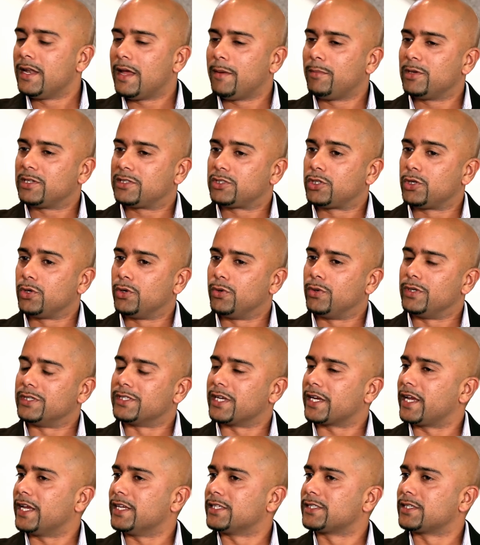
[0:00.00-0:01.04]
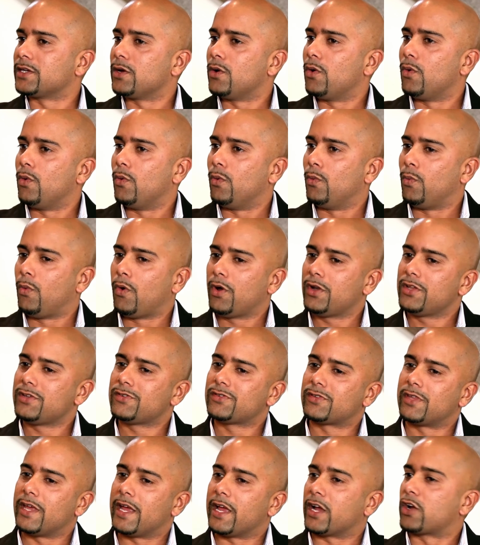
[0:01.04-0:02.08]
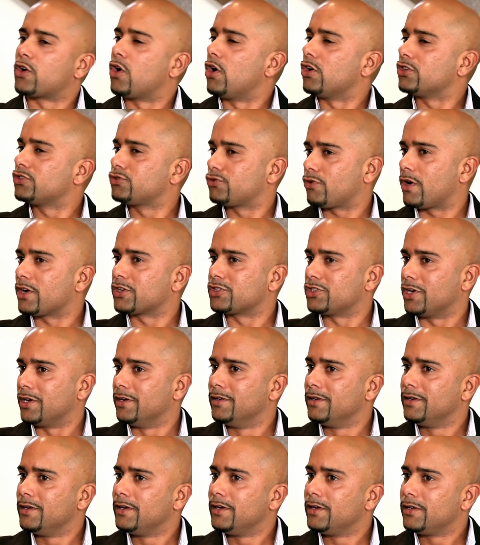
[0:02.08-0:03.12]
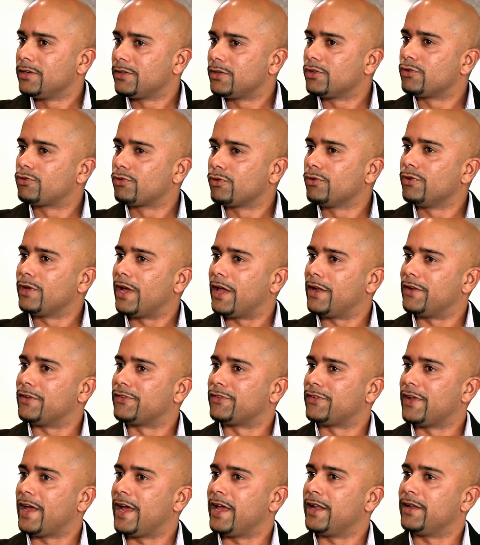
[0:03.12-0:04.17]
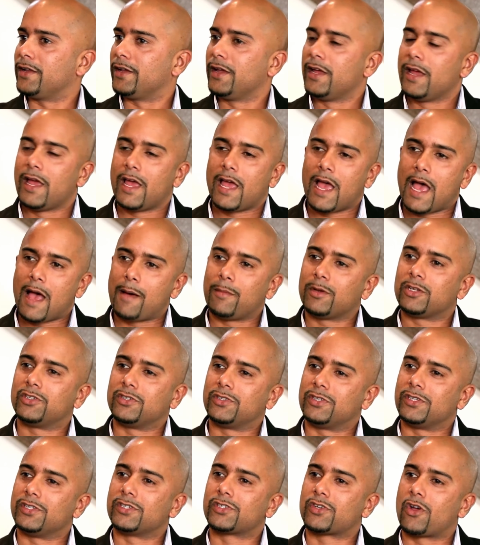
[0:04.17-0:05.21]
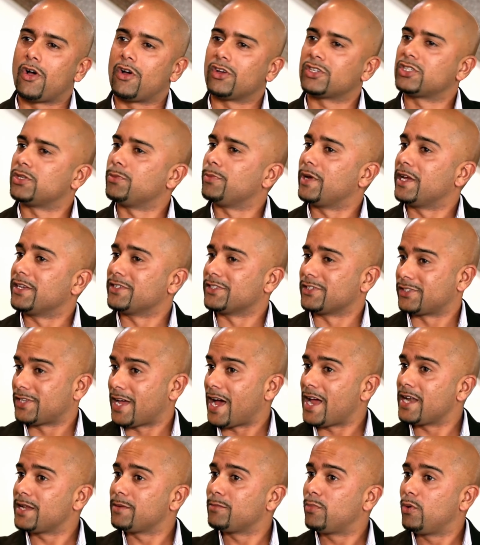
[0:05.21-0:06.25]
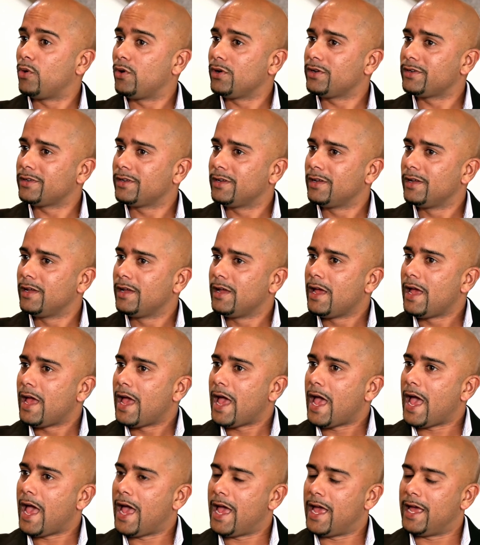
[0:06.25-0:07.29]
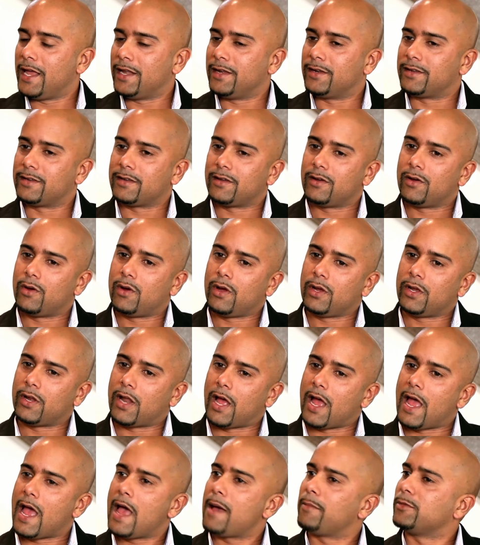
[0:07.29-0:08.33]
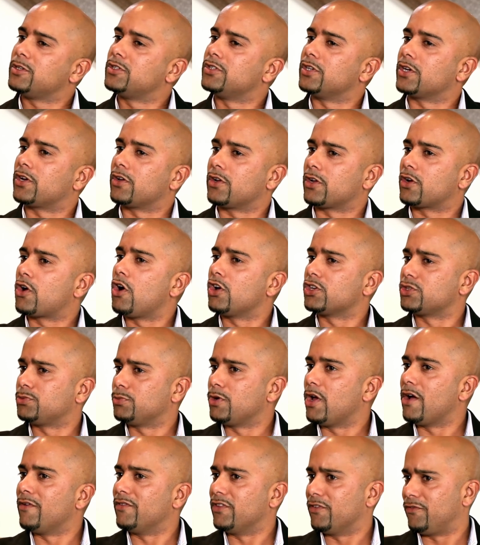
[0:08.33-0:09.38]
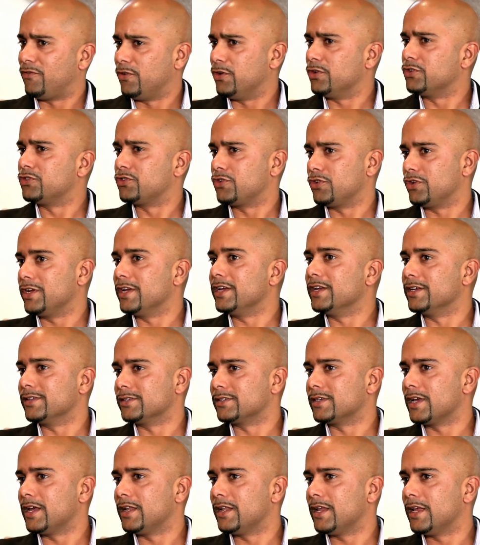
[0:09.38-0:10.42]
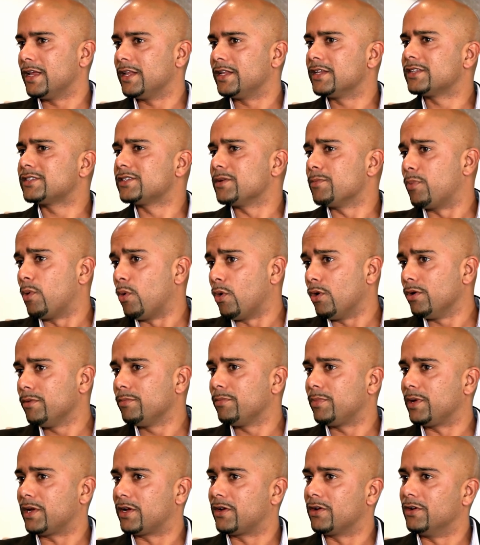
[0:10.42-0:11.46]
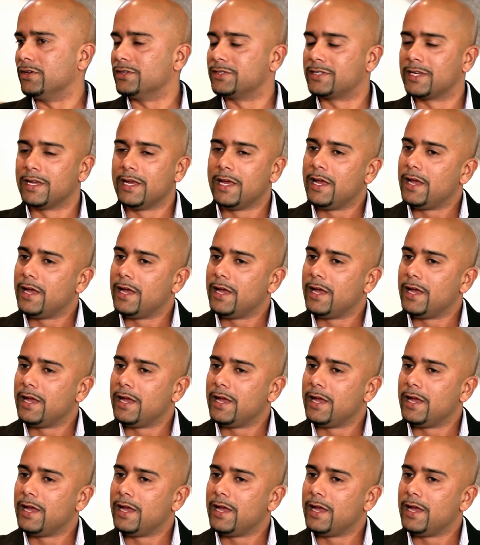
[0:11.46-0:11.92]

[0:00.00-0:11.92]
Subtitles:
Number 2 is, I guess, what is their cost structure? To truly understand how much is this costing me as a starting point and how much is it going to cost me over the first 2 years? And that's important because,